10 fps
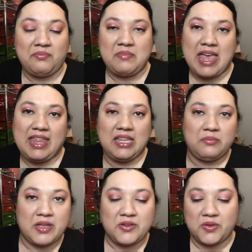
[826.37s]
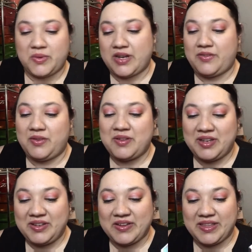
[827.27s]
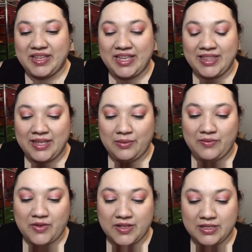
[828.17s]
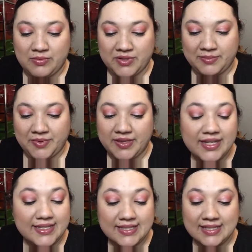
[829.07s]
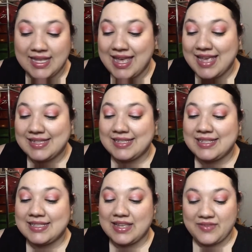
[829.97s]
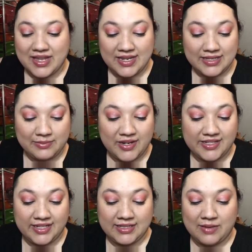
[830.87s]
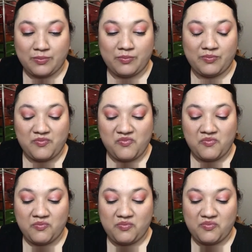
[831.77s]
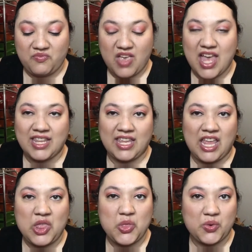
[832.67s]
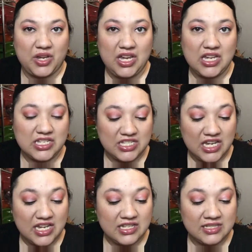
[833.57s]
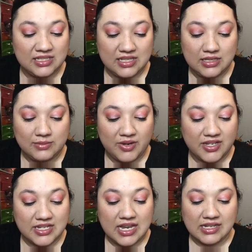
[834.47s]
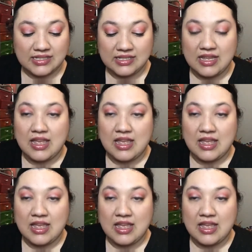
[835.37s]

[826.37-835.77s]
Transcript: palette bundle, whatever you want to call it. I think we've called it multiple things since I've had it in this project. I've had like 3 shades for this project.